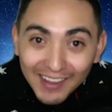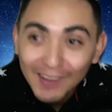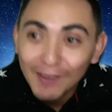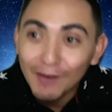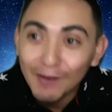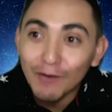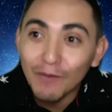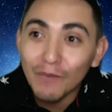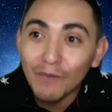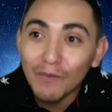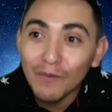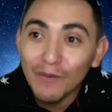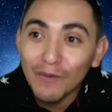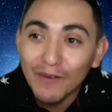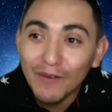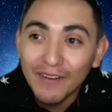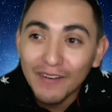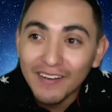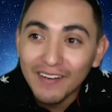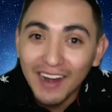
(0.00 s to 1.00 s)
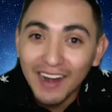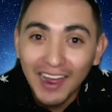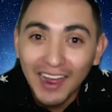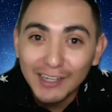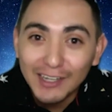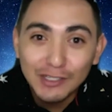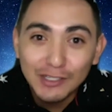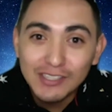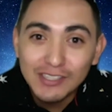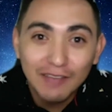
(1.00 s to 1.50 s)
or I
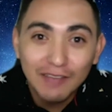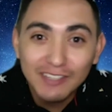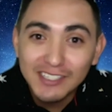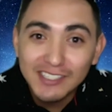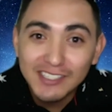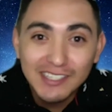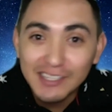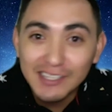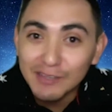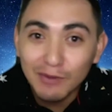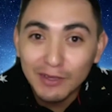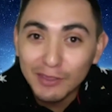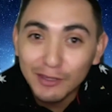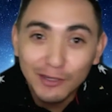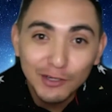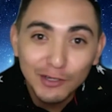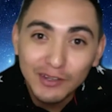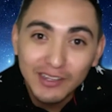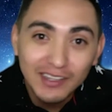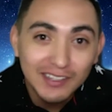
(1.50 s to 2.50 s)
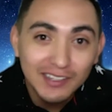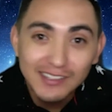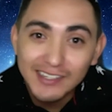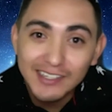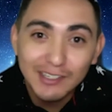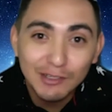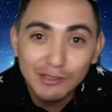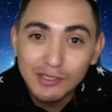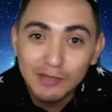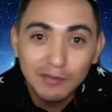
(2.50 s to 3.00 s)
just have to see what they're doing because they
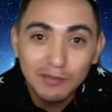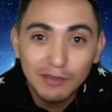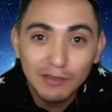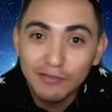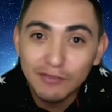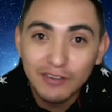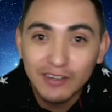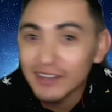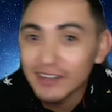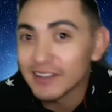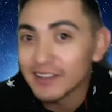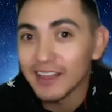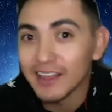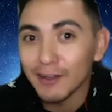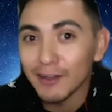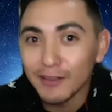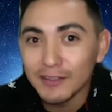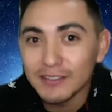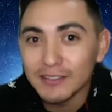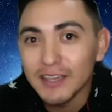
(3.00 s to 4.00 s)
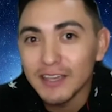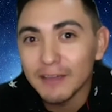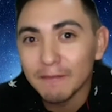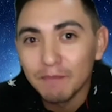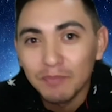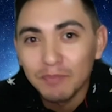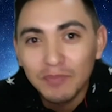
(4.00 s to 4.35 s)
do something funny like all the time.